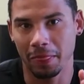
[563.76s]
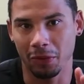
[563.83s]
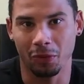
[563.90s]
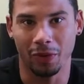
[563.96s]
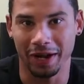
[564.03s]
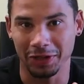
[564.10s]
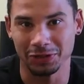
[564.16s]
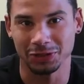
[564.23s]

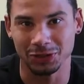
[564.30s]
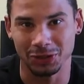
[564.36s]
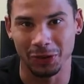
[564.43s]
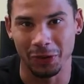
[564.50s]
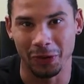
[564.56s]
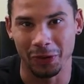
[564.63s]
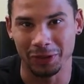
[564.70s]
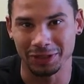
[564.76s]
what else is
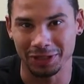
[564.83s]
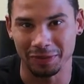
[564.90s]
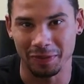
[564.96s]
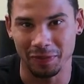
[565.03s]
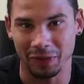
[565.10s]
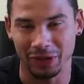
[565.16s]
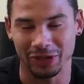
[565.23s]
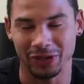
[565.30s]
going on is
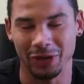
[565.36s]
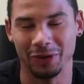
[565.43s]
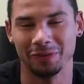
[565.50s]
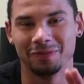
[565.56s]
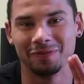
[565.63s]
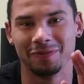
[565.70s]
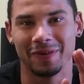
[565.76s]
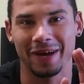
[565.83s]
gonna be pretty
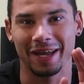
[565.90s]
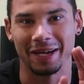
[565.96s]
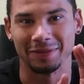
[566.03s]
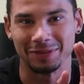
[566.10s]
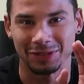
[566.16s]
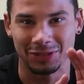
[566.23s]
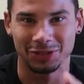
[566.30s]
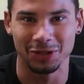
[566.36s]
dope, and
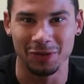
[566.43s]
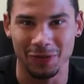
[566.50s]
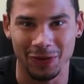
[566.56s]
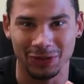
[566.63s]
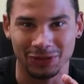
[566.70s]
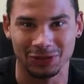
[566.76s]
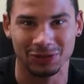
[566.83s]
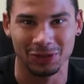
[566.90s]
I'm
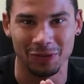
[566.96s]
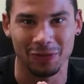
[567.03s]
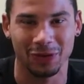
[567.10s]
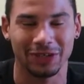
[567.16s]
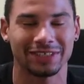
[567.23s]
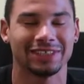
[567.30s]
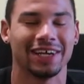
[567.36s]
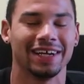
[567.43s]
super
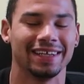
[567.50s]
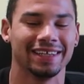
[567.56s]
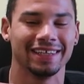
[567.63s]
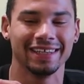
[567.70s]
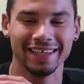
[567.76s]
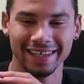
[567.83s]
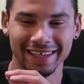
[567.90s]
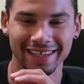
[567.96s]
super
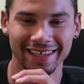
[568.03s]
excited.